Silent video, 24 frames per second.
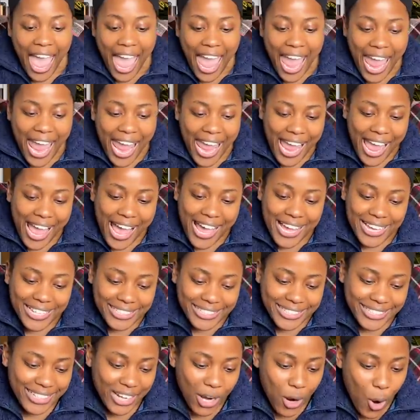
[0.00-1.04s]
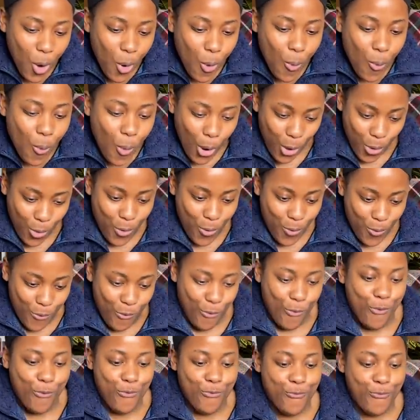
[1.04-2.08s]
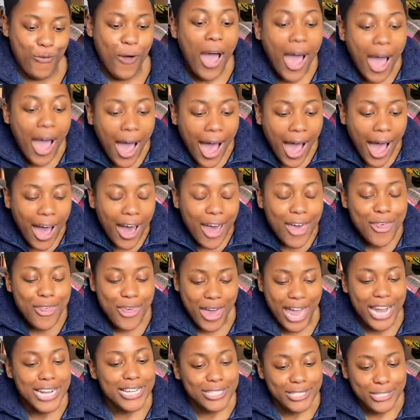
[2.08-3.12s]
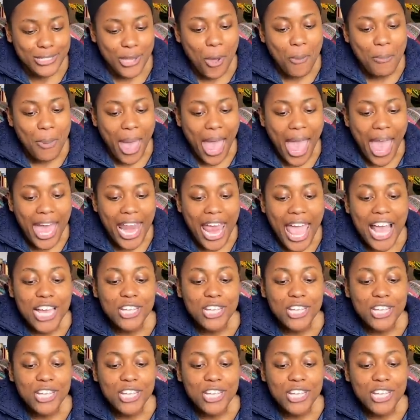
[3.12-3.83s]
And oof, that is so bad.